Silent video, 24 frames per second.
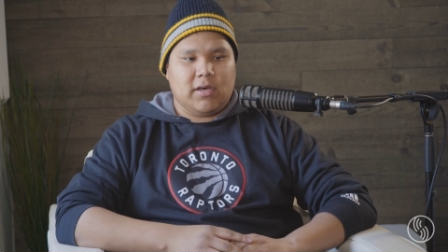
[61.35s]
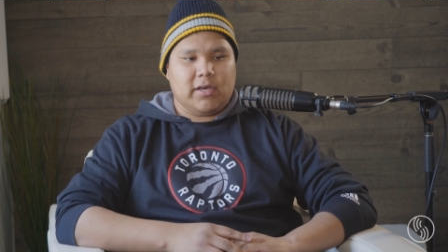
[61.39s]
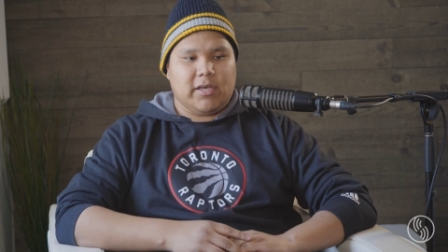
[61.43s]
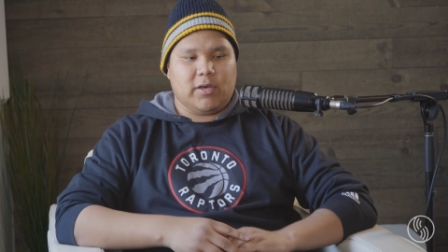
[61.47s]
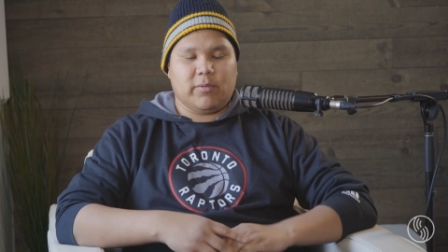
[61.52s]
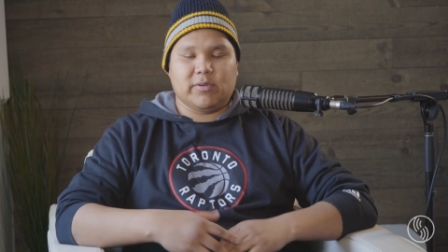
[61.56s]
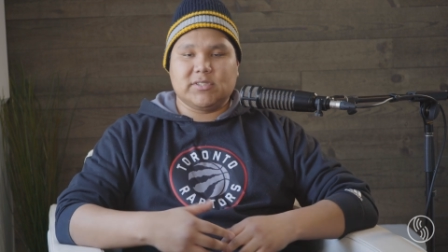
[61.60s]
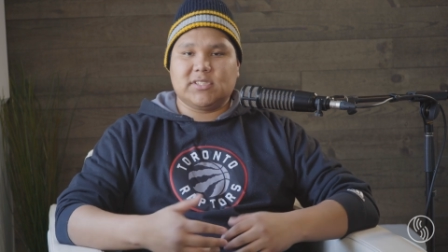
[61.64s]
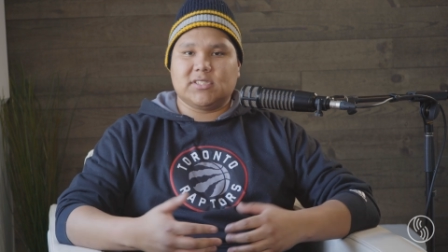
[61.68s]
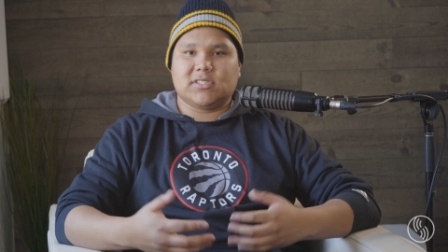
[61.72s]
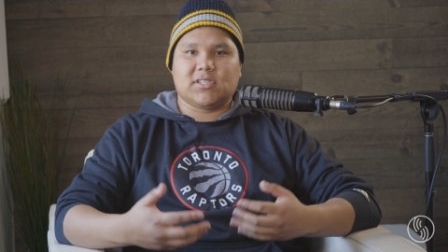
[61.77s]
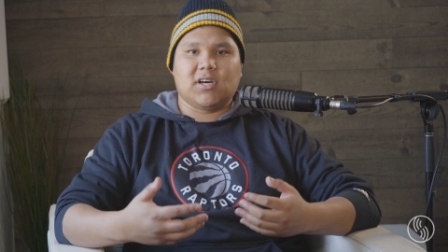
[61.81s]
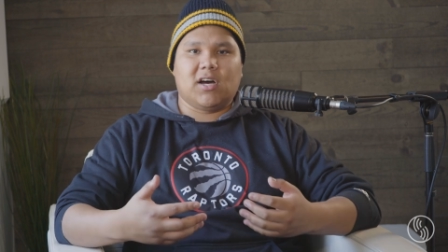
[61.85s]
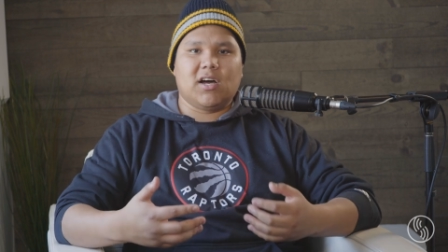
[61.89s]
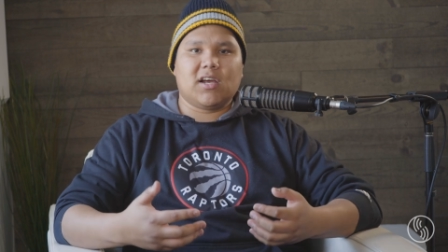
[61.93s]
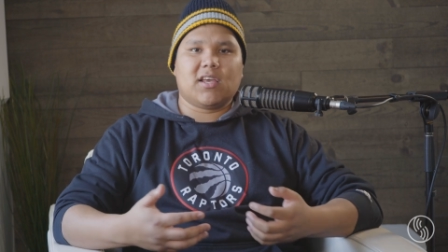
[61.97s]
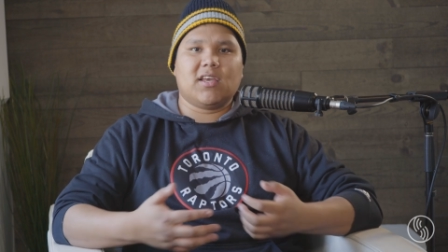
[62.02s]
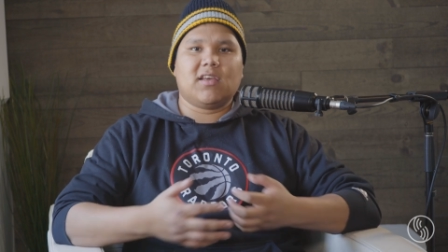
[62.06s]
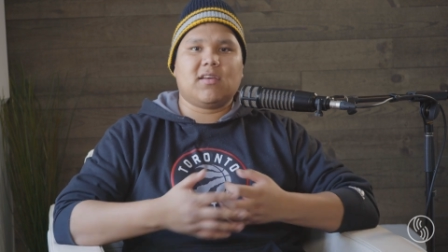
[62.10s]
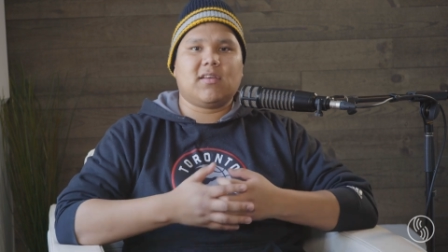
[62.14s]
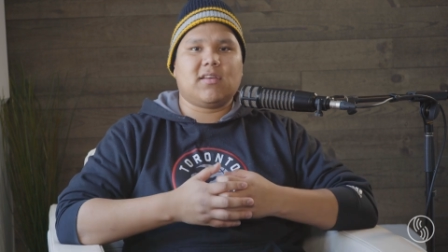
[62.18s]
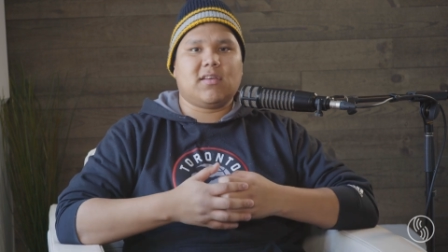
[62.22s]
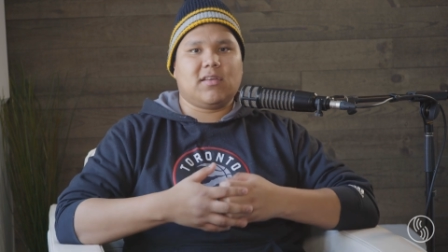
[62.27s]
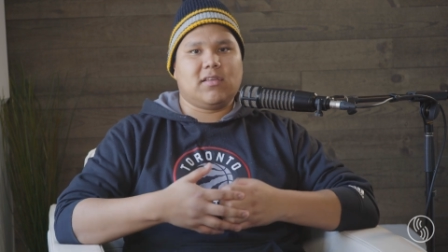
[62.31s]
he wasn't
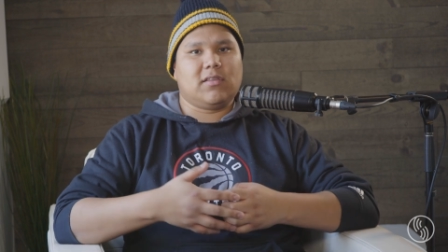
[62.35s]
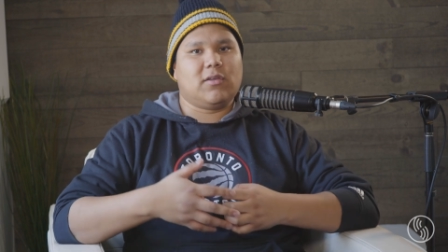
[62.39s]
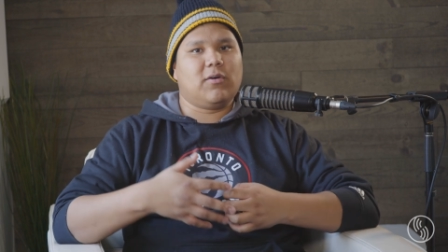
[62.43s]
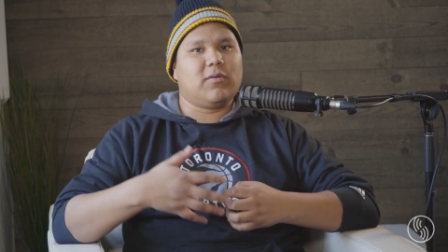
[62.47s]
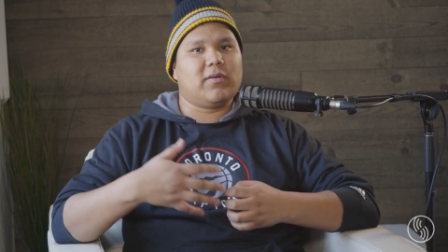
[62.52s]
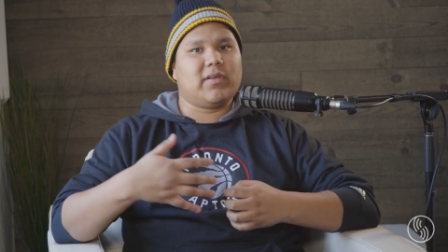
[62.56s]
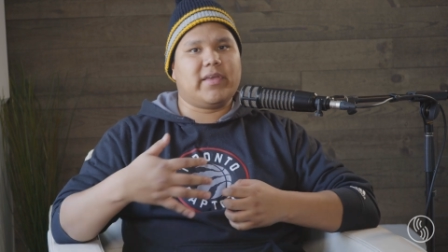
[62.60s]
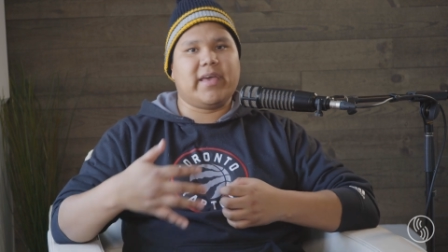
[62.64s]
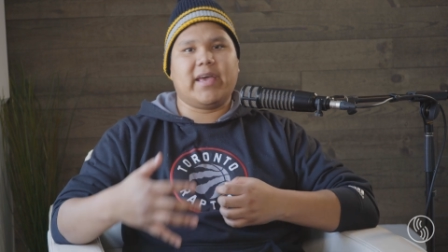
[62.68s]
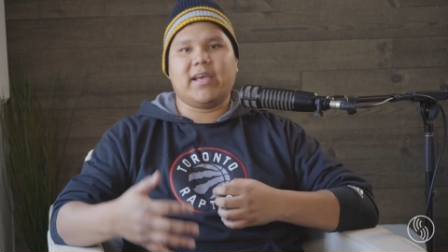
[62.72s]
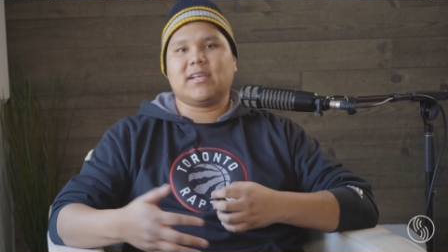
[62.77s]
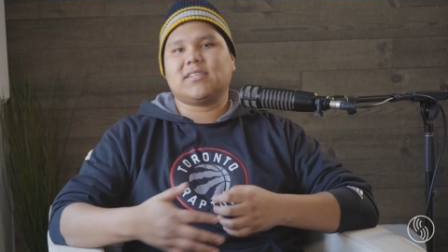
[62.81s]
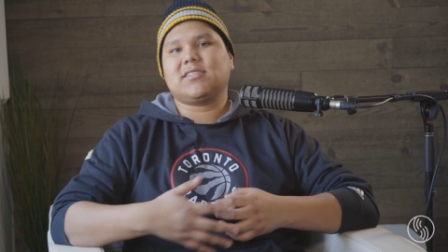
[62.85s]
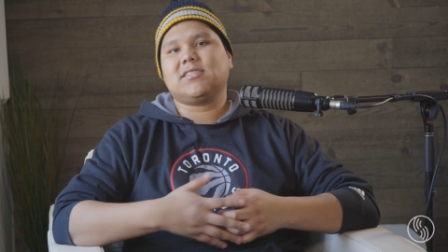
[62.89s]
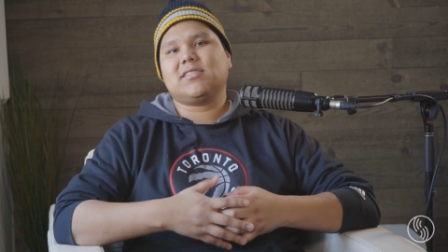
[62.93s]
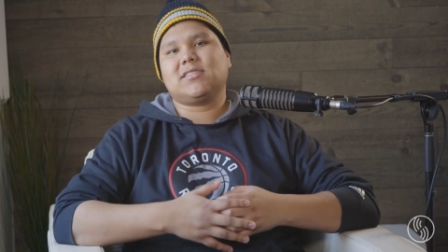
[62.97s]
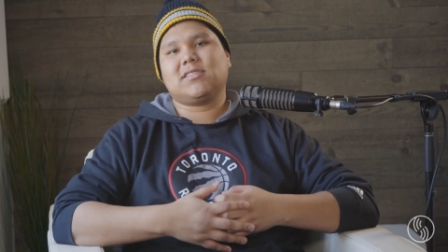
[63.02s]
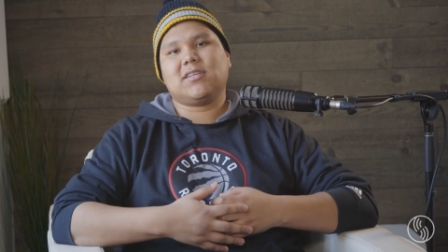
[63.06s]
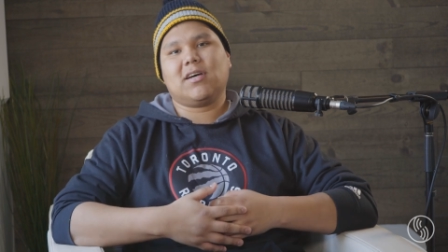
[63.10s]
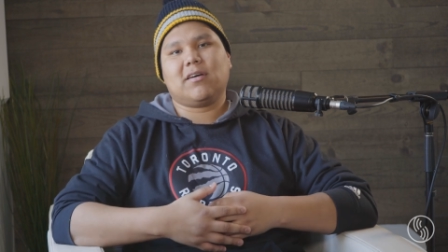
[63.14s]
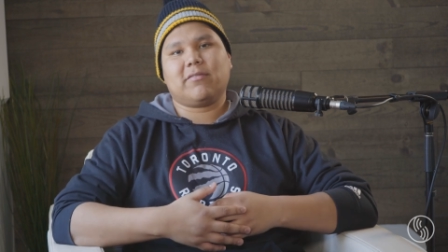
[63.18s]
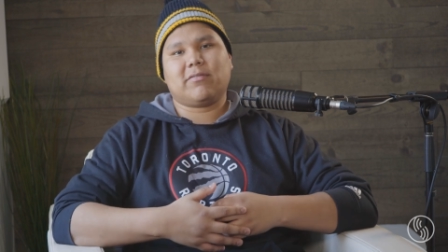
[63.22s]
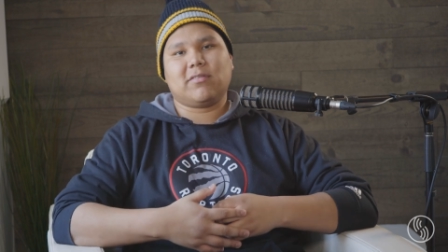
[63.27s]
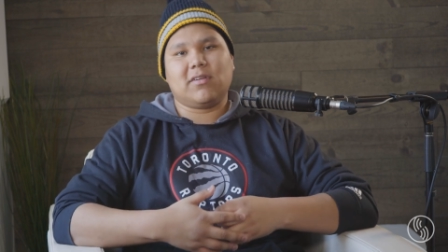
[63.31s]
talking no gangster
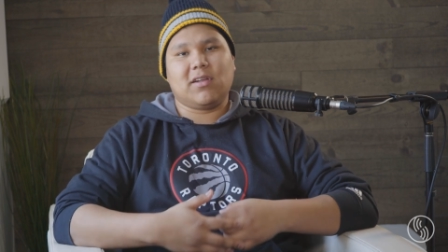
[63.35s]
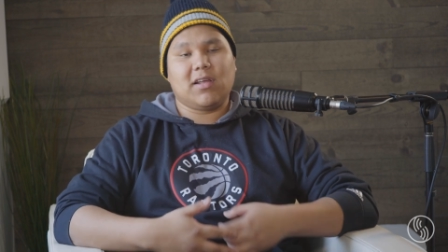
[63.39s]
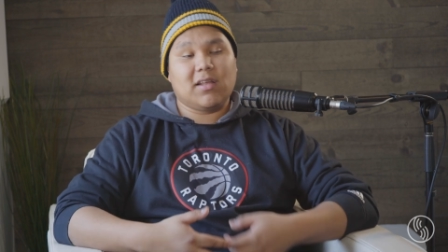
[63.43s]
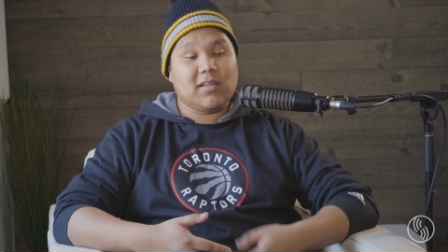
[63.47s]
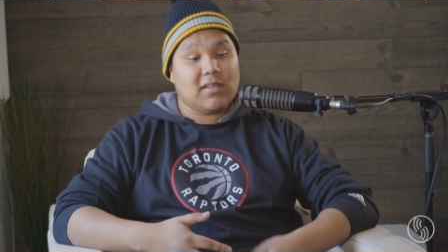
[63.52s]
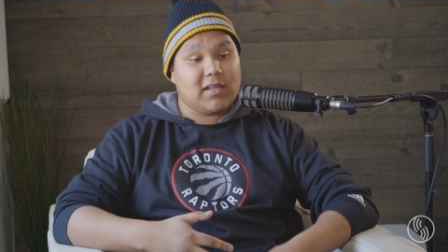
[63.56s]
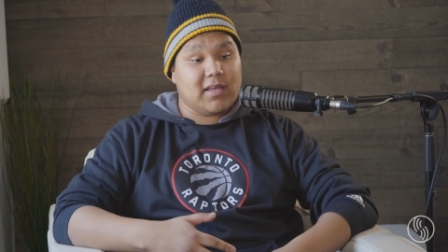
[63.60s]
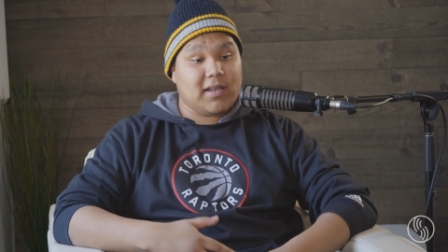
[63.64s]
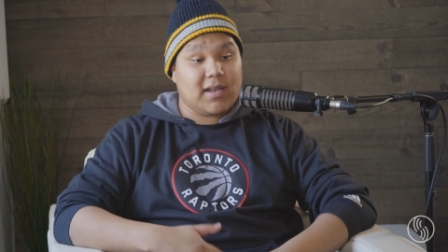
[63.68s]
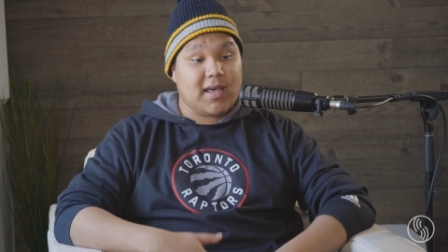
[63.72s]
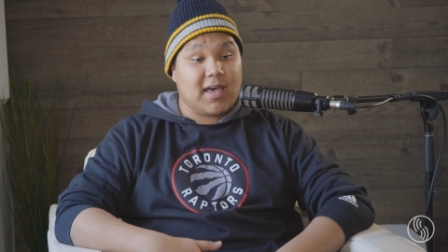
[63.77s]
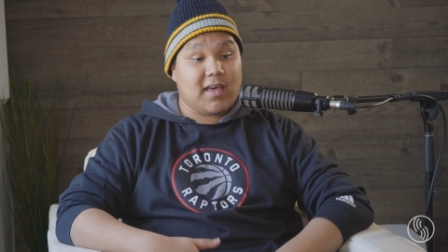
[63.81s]
stuff or nothing like